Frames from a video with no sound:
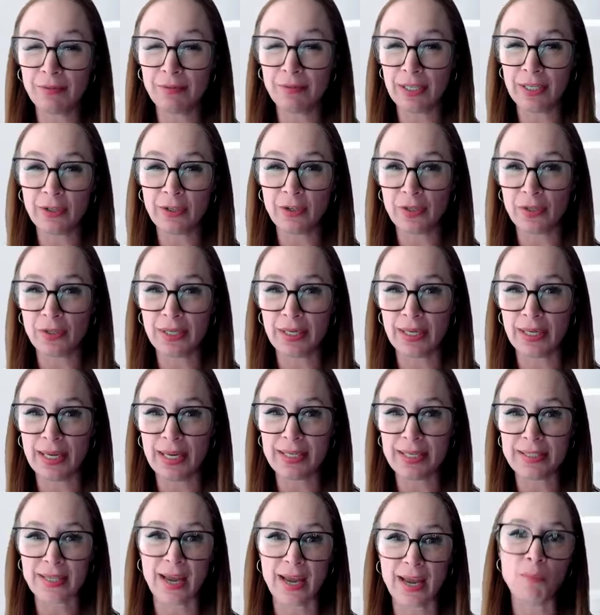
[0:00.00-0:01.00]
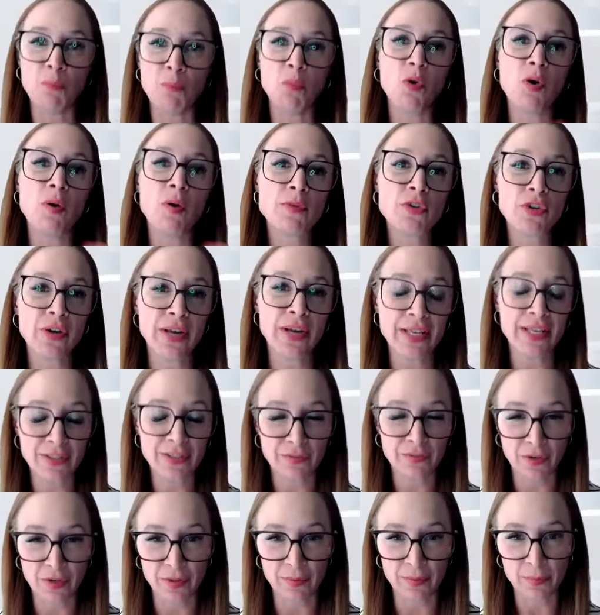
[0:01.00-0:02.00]
really good leads and warm
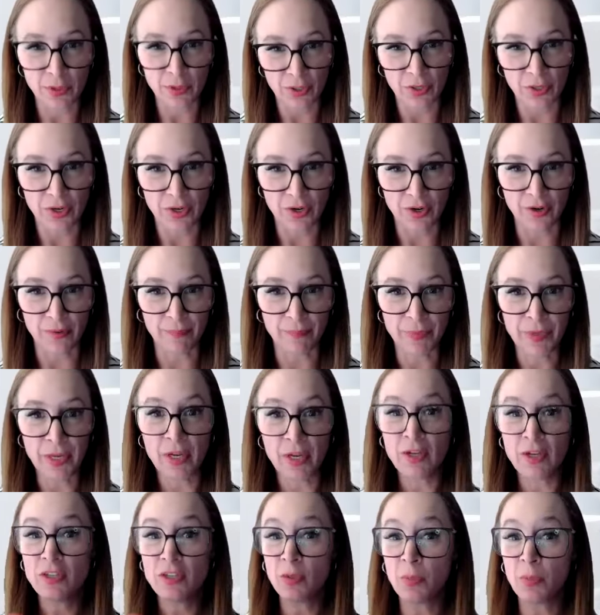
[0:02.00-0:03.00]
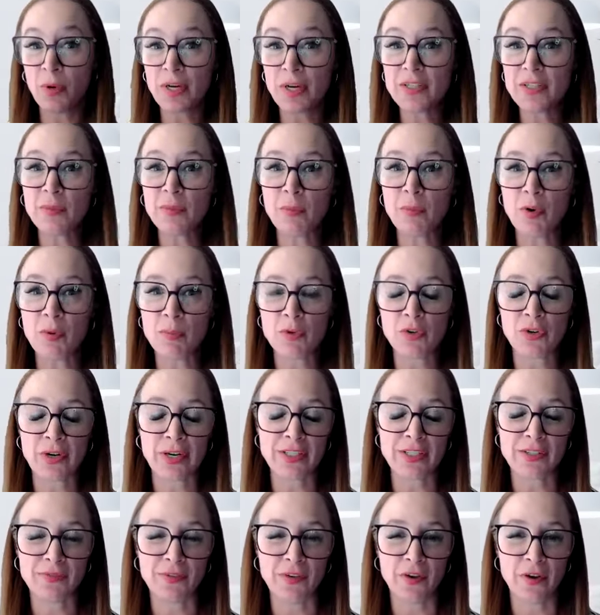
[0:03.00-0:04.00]
transfer them to you. So what is a warm
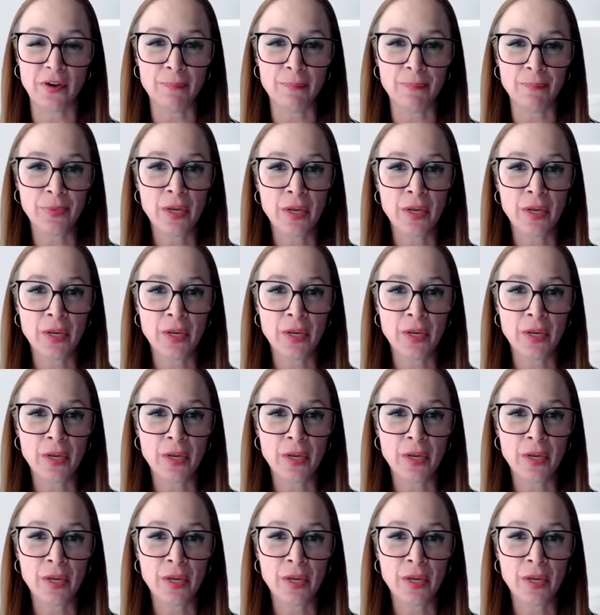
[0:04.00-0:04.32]
transfer?